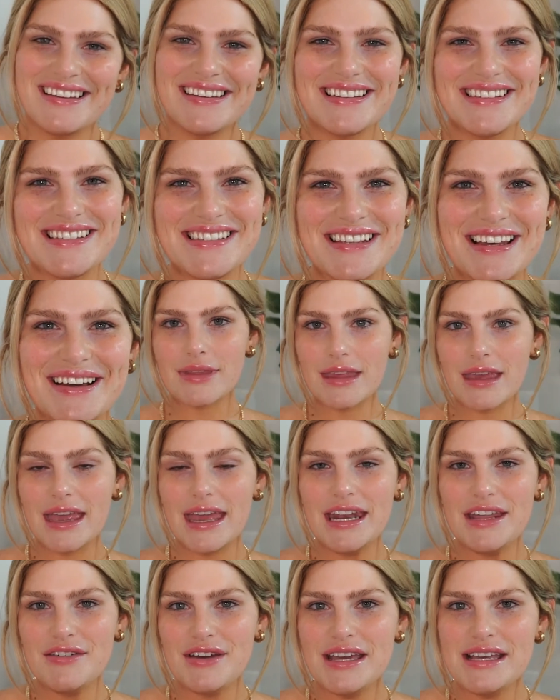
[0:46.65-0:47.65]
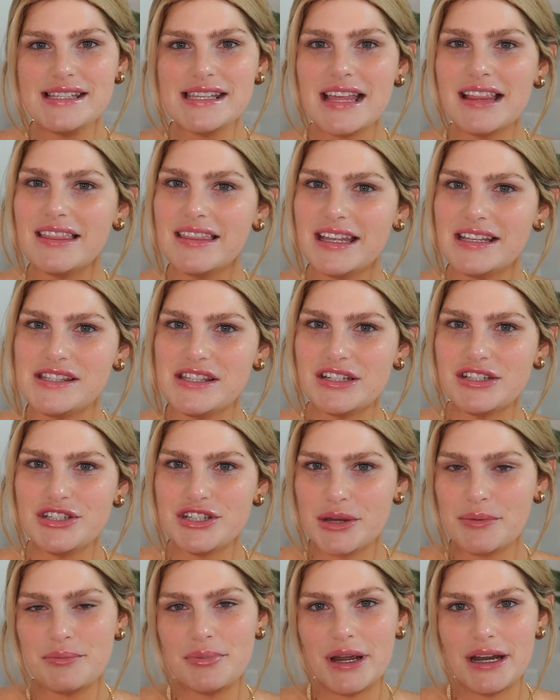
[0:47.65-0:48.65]
So anyways, let's
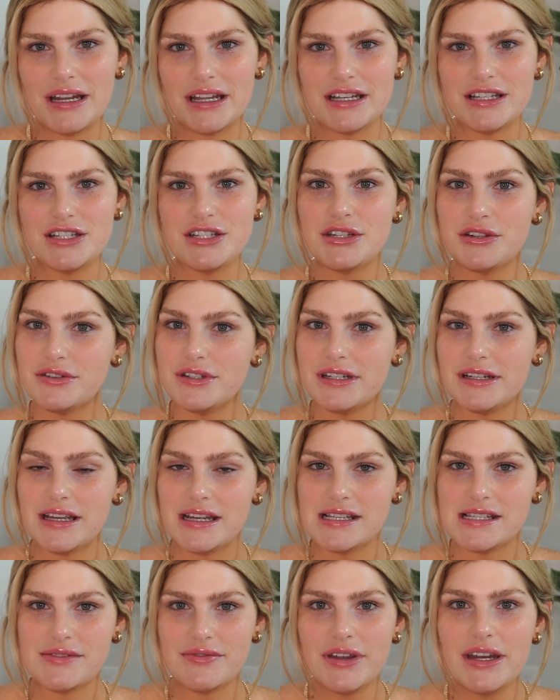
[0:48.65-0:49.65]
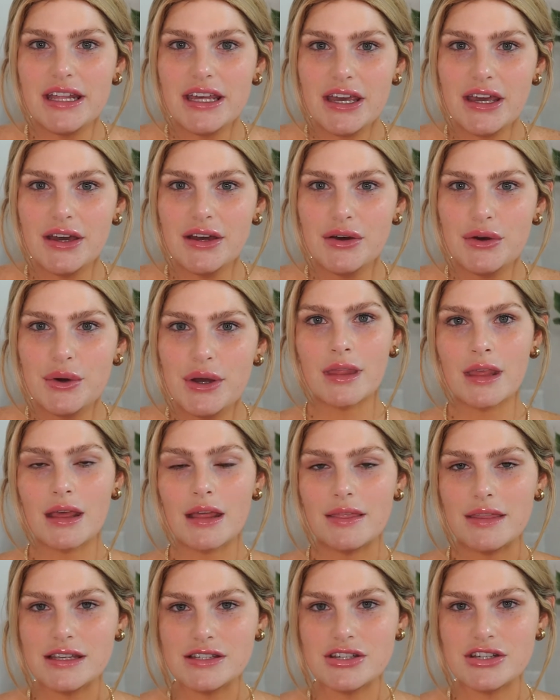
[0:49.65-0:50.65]
jump right into today's video.
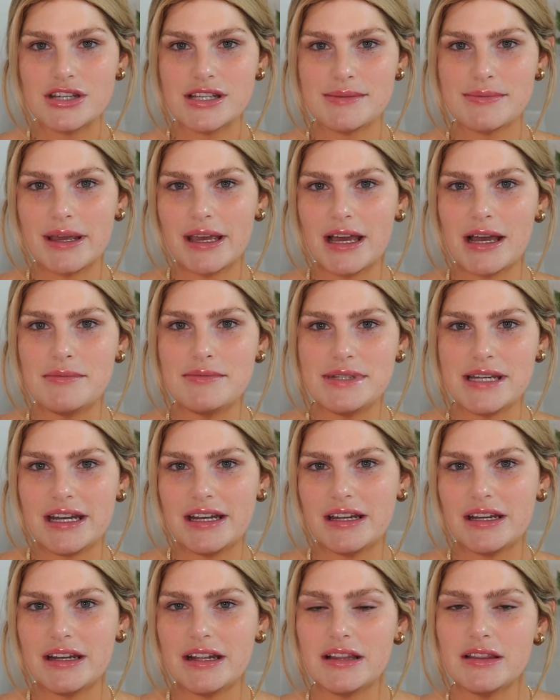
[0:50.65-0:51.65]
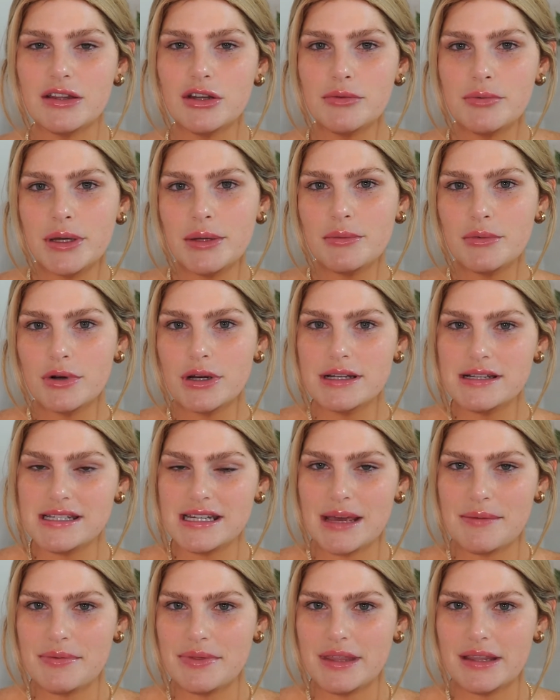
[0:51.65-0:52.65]
This is just my updated, a little bit more in
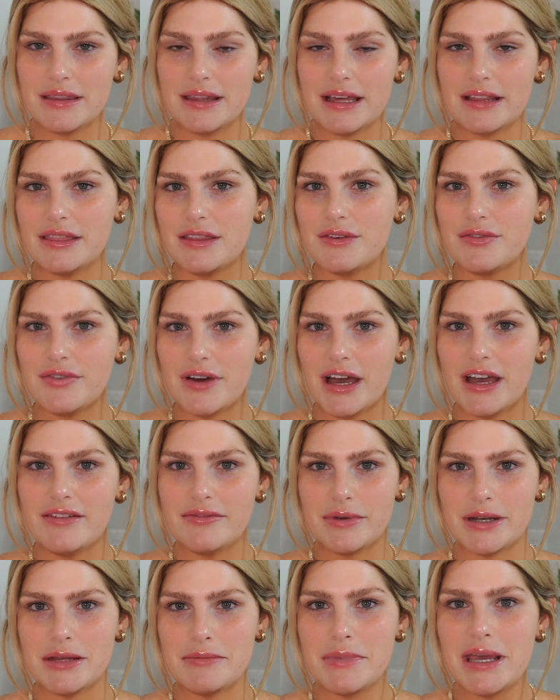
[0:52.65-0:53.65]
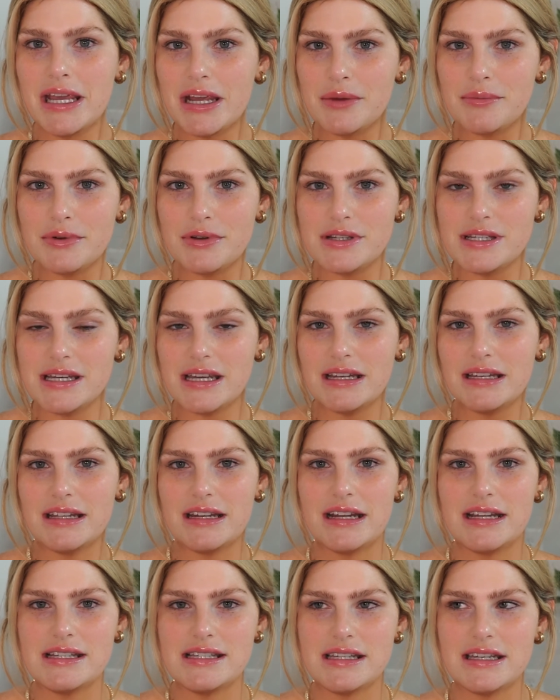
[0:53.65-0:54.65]
depth than like the 5-minute makeup routine
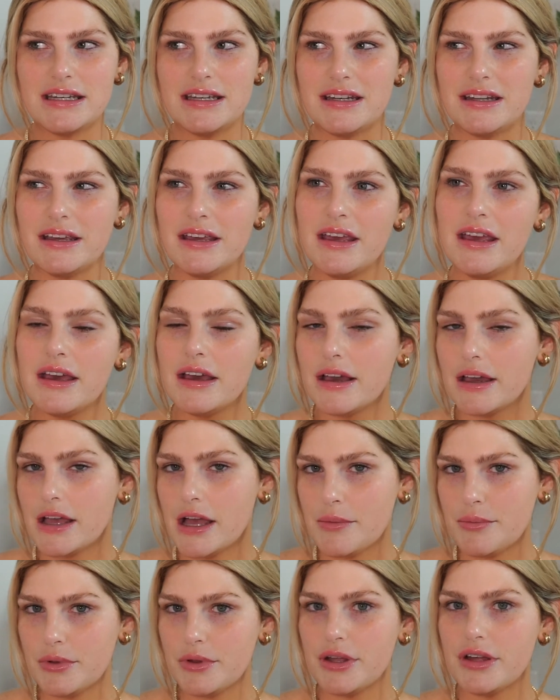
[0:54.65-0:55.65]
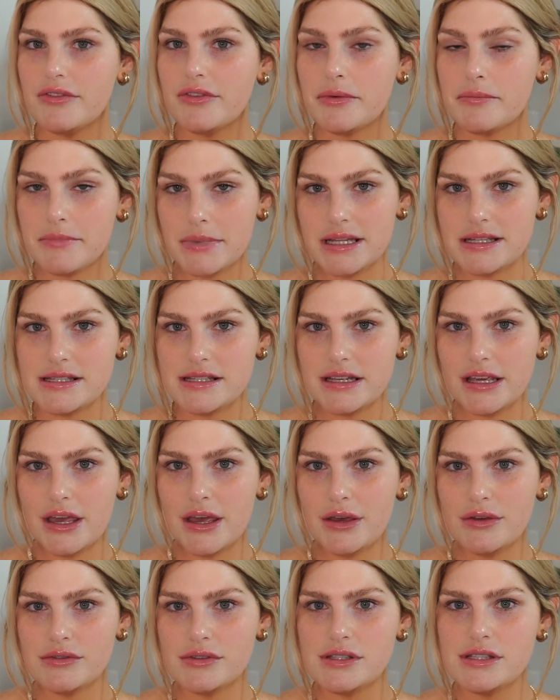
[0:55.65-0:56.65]
that I did a couple of months
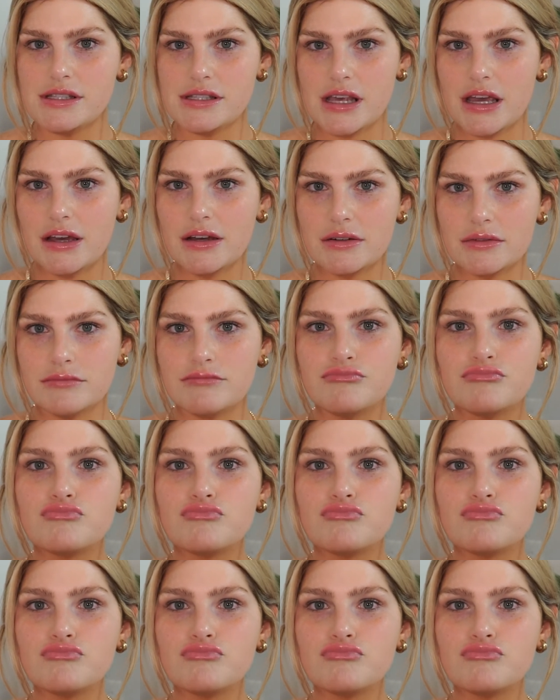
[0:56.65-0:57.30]
ago. So